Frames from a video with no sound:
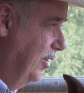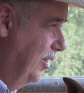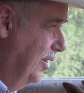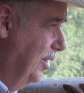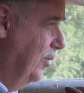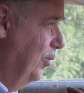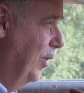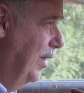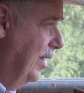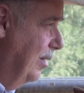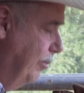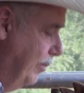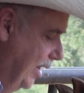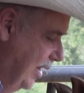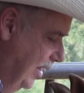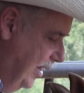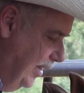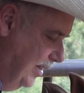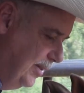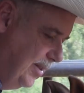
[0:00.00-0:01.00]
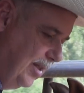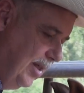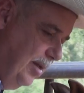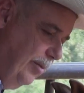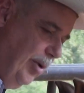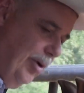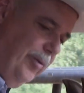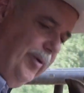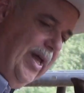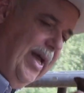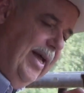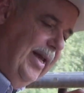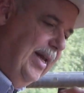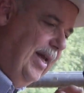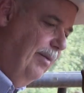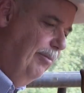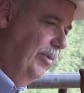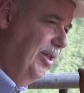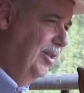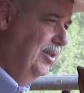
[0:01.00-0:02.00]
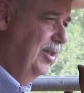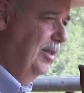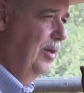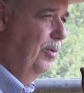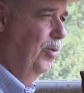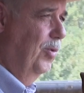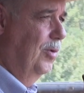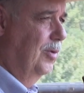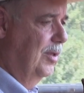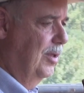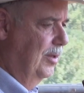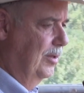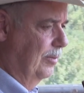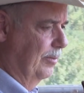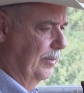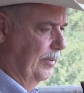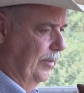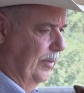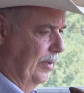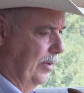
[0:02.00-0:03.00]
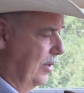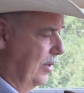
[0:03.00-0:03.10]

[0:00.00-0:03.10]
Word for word: that it draws the two together. Uh, more the